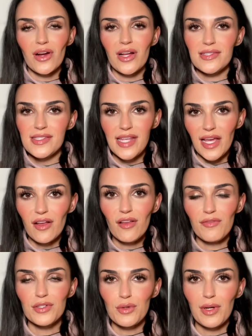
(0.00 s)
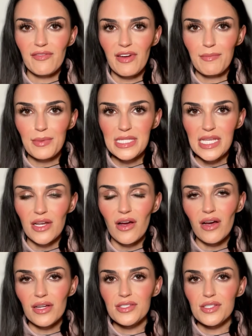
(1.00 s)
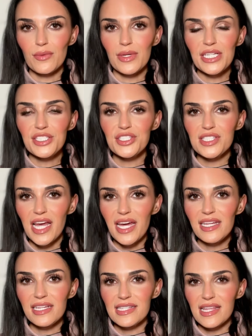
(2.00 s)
on sale for 25% off. So each set is I